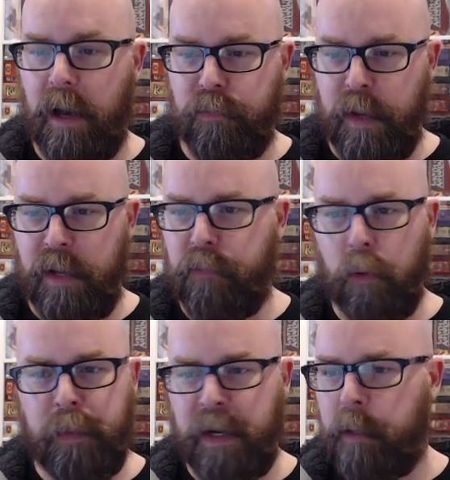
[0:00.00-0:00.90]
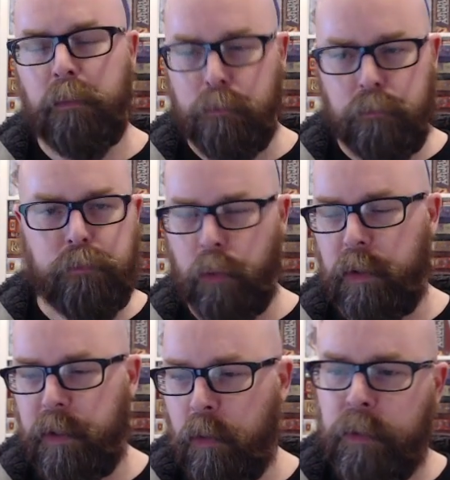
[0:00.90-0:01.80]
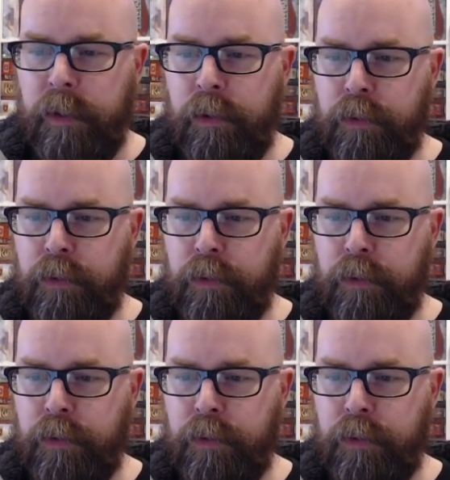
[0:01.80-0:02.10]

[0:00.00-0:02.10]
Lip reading: made 4, but I'm currently only using